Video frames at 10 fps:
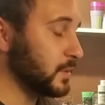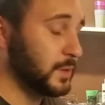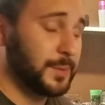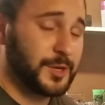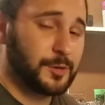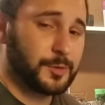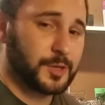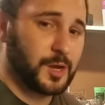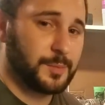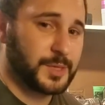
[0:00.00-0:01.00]
let me know in the
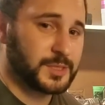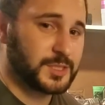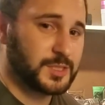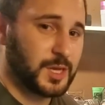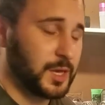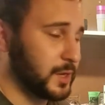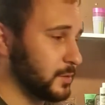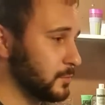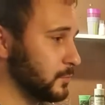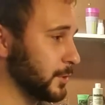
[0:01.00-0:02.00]
comments uh,
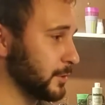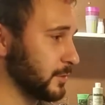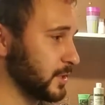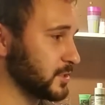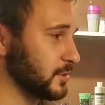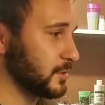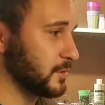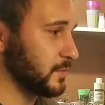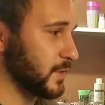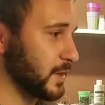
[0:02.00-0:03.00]
what your thoughts are on
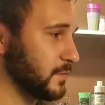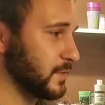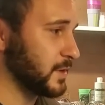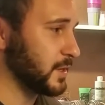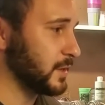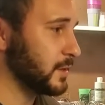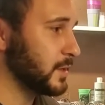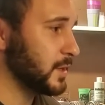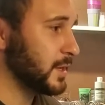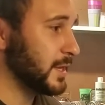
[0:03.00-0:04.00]
the fan funding.
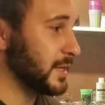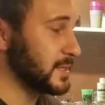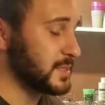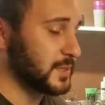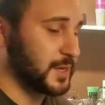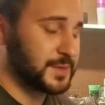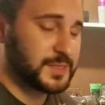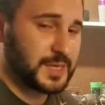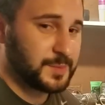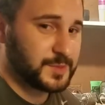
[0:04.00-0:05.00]
It is not the
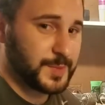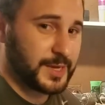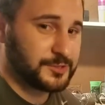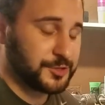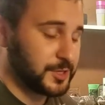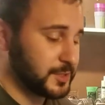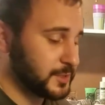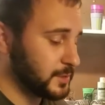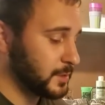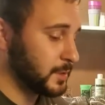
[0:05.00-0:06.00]
same as Patreon.
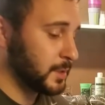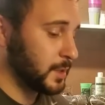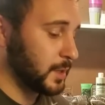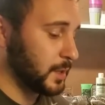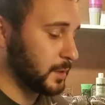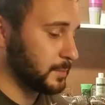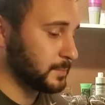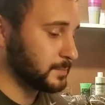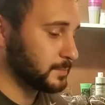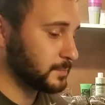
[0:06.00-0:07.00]
Um,
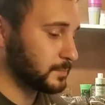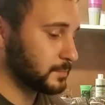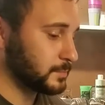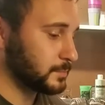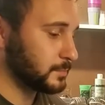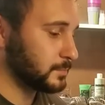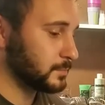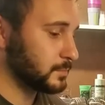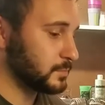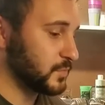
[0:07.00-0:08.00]

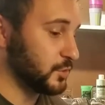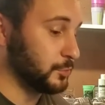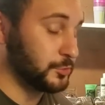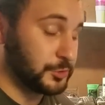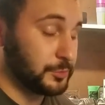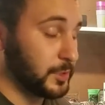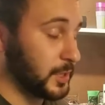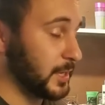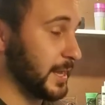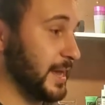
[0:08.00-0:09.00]
you do
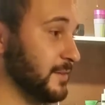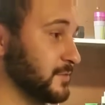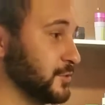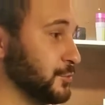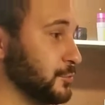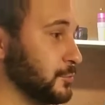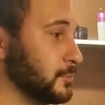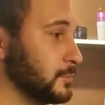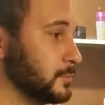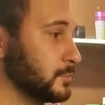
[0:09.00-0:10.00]
not have to
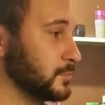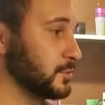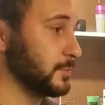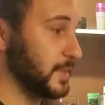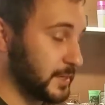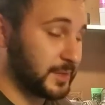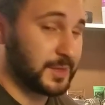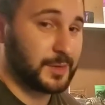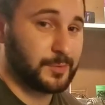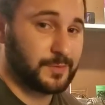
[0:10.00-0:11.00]
do
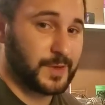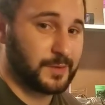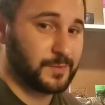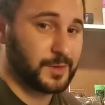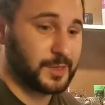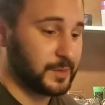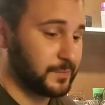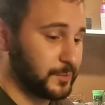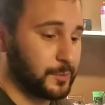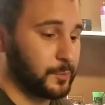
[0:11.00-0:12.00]
anything with fan funding
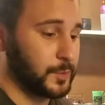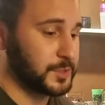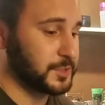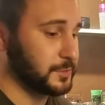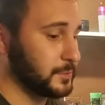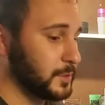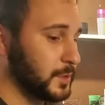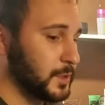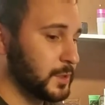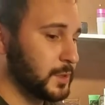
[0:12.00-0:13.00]
if you don't want to.
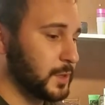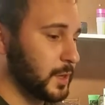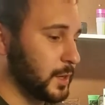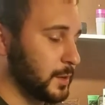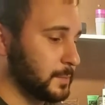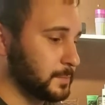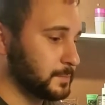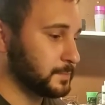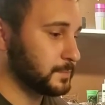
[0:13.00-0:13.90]
Um,